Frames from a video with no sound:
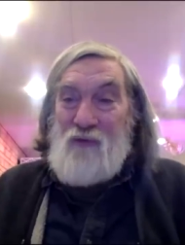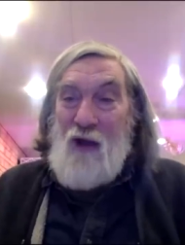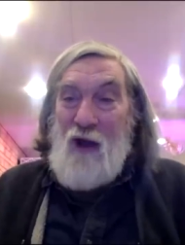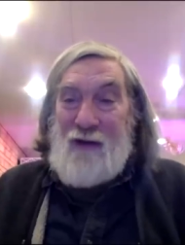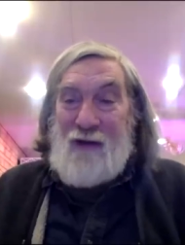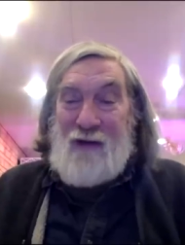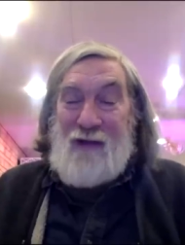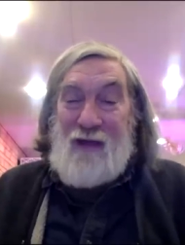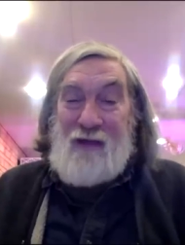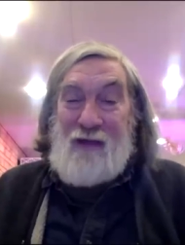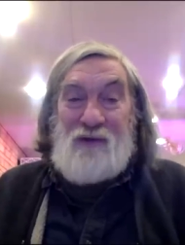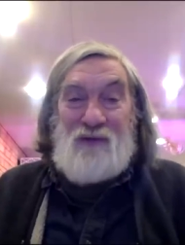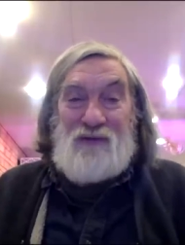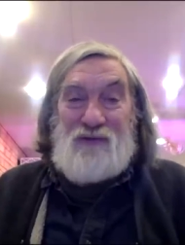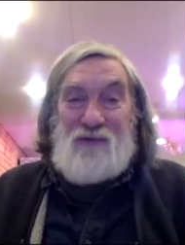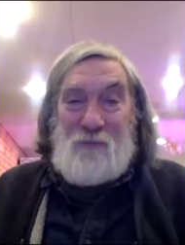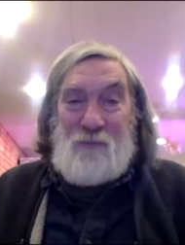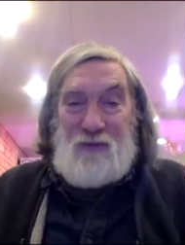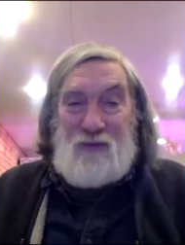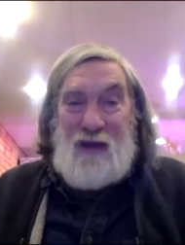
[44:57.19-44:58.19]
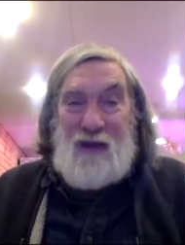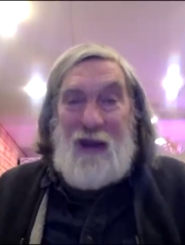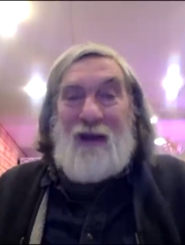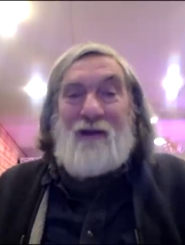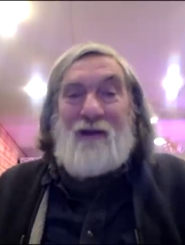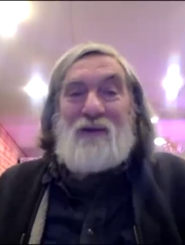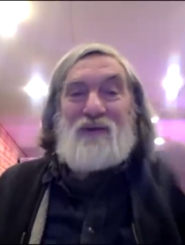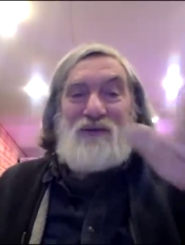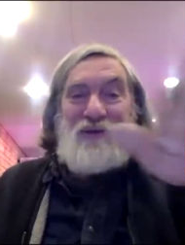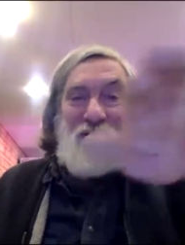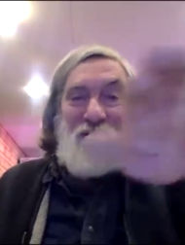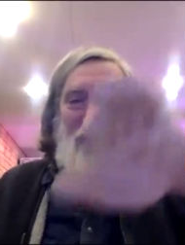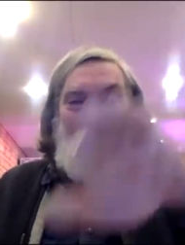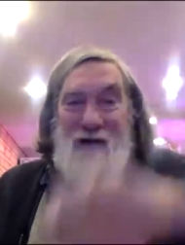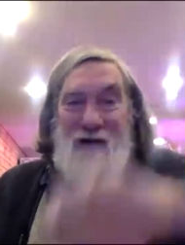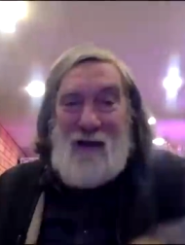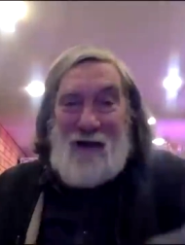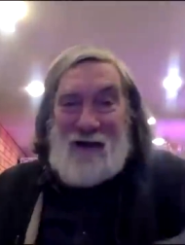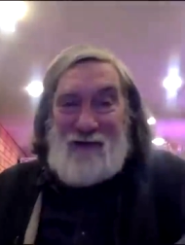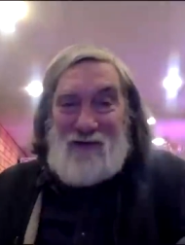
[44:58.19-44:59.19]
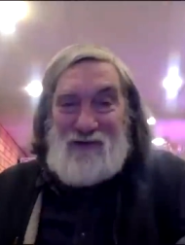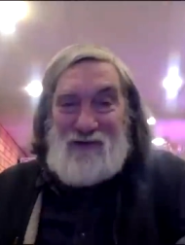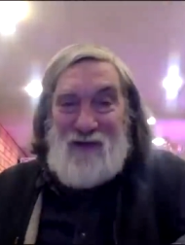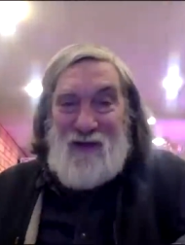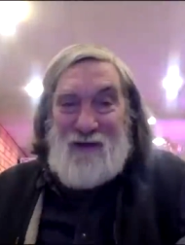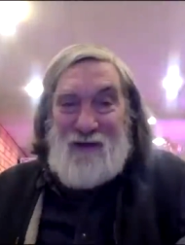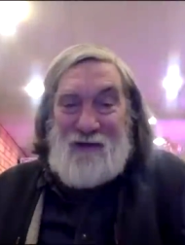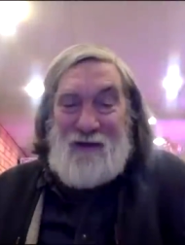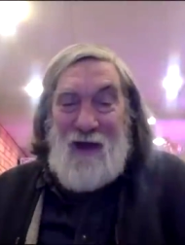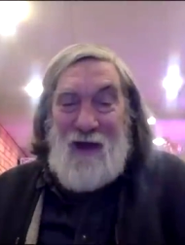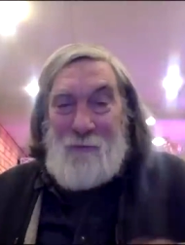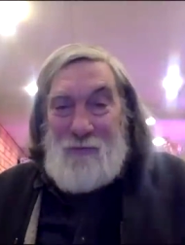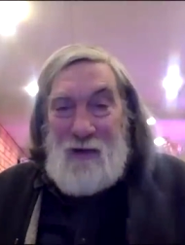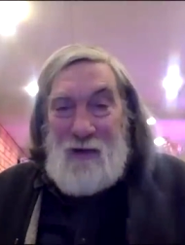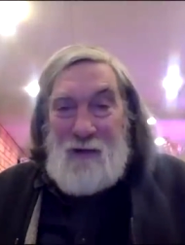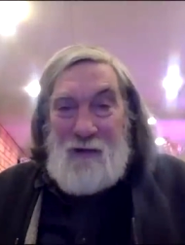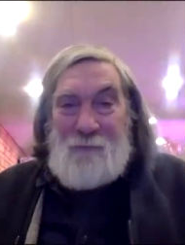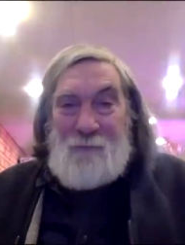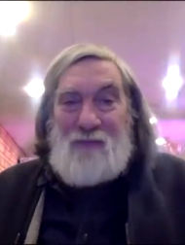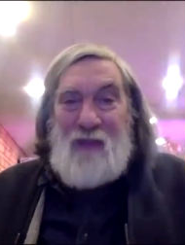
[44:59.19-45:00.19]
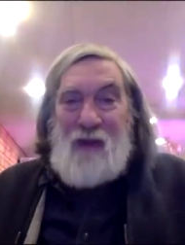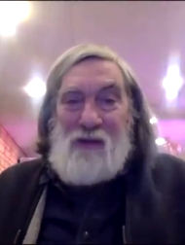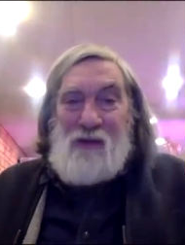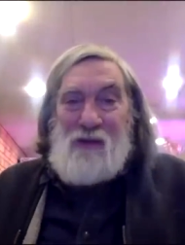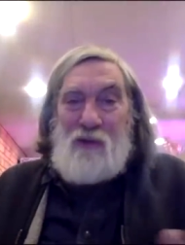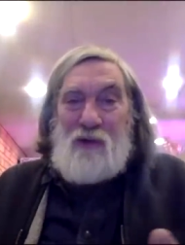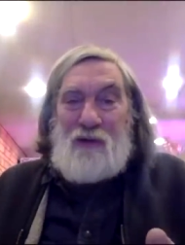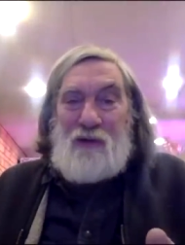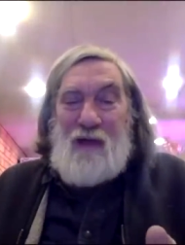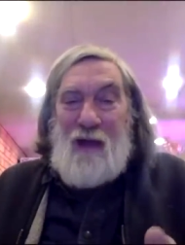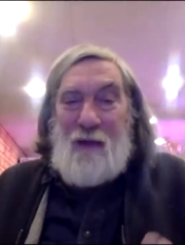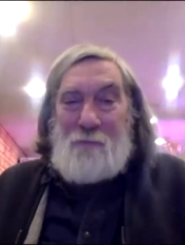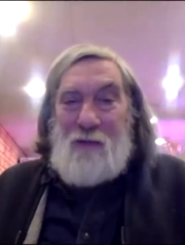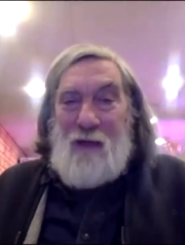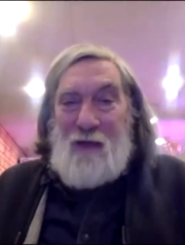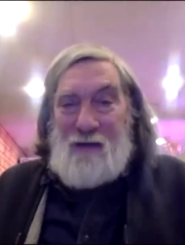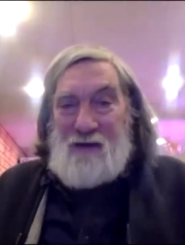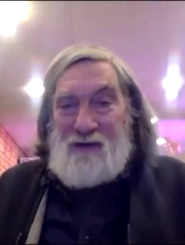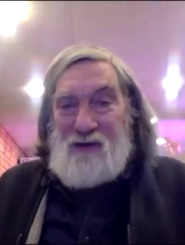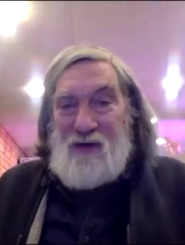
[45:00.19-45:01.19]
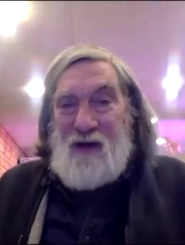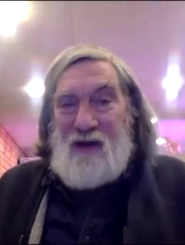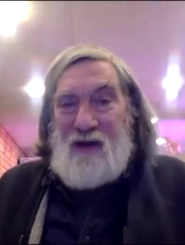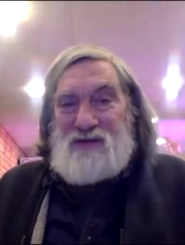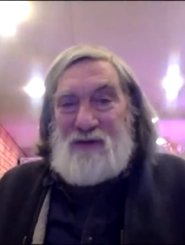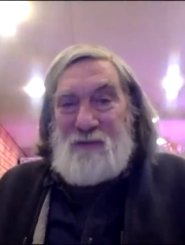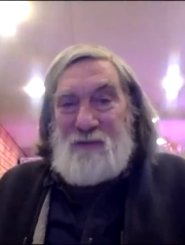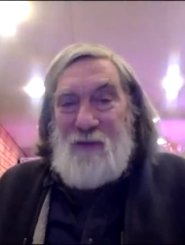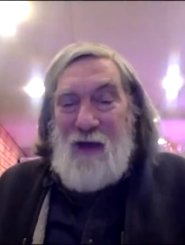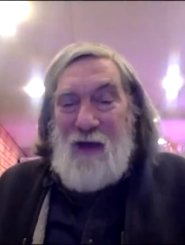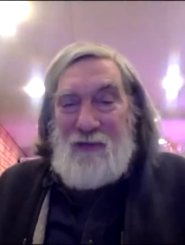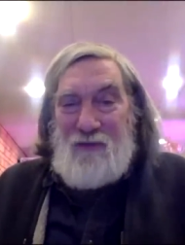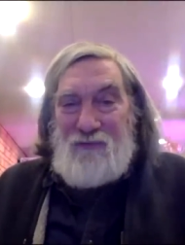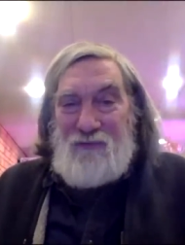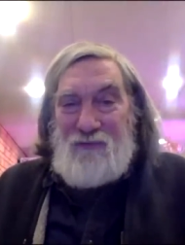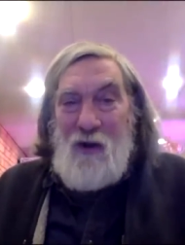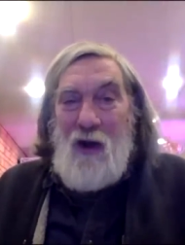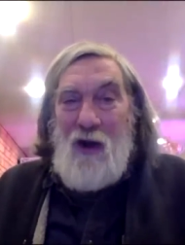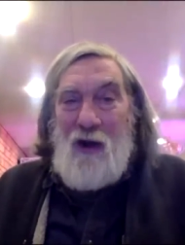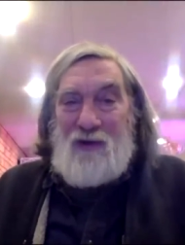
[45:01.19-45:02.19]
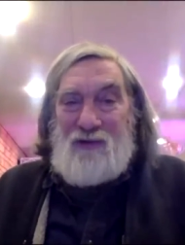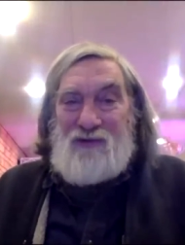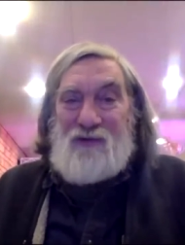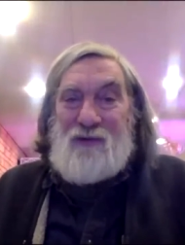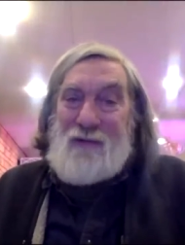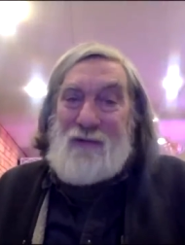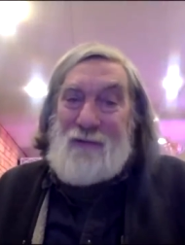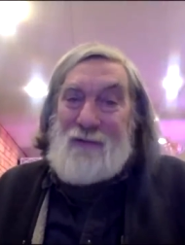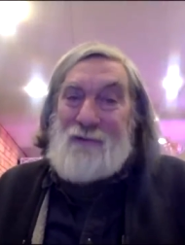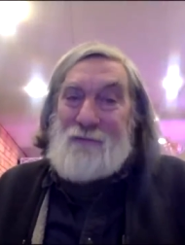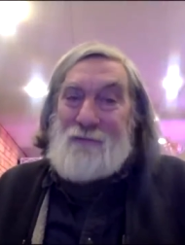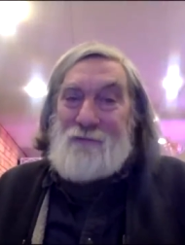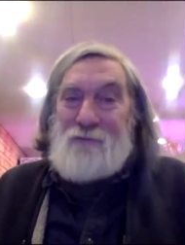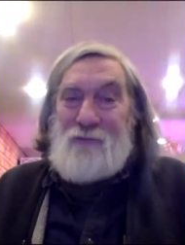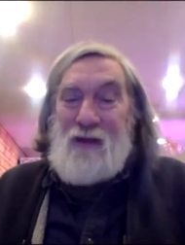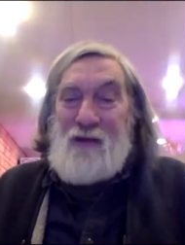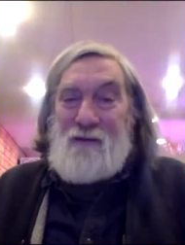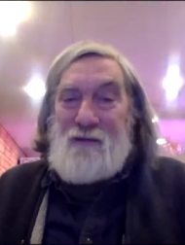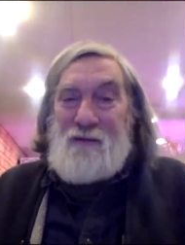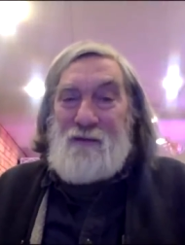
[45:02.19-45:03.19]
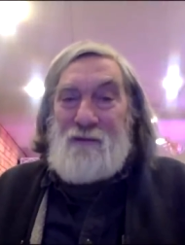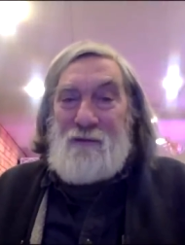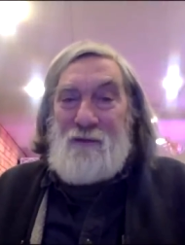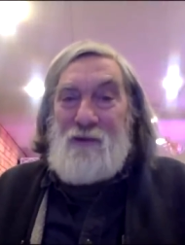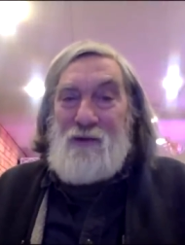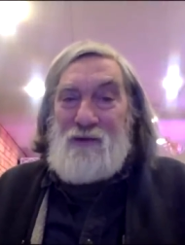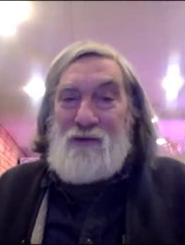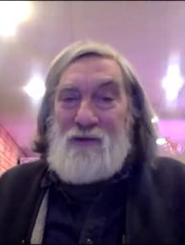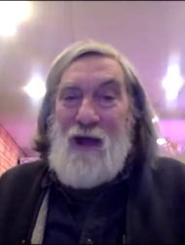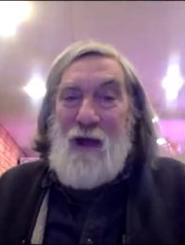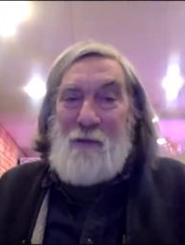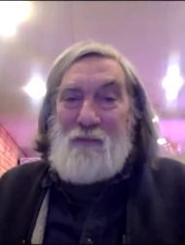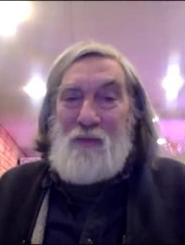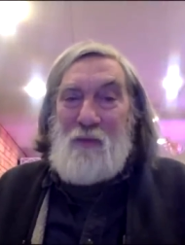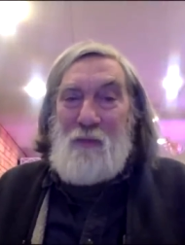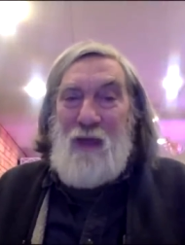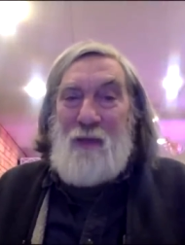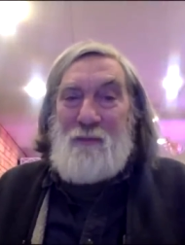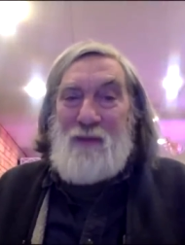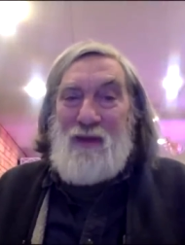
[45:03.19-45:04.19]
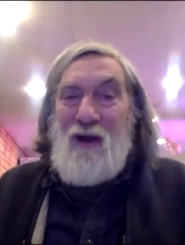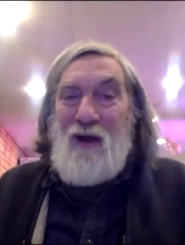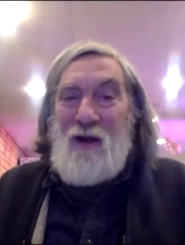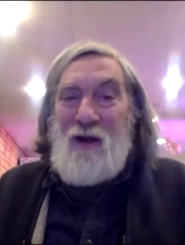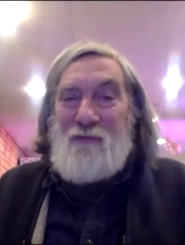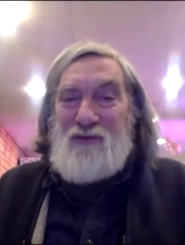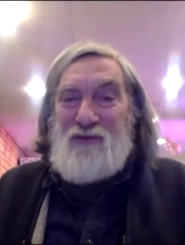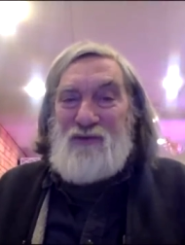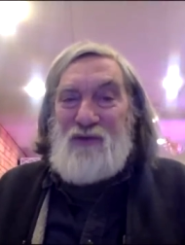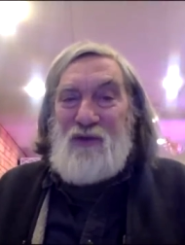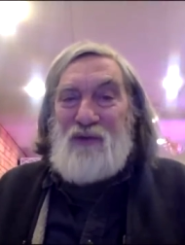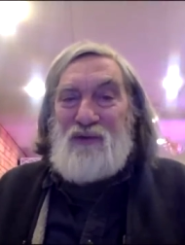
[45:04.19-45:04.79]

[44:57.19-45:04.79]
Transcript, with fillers: So if you've got a hills of potatoes that are kind of sticking up and you could get penetration by the frost, be a good time to maybe